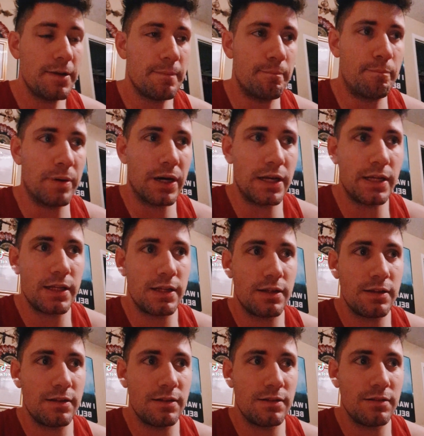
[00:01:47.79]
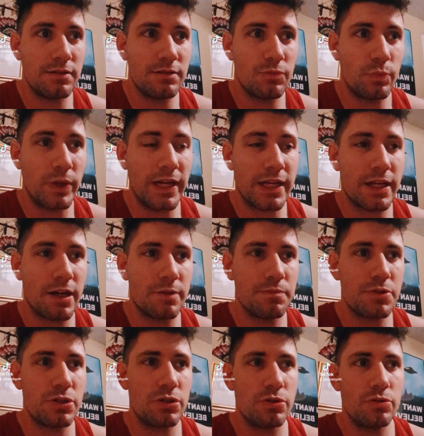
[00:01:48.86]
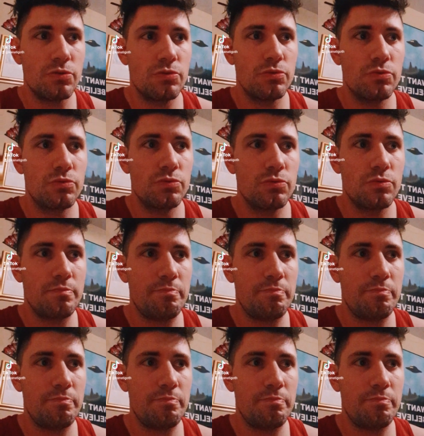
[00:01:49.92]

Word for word: but when it comes to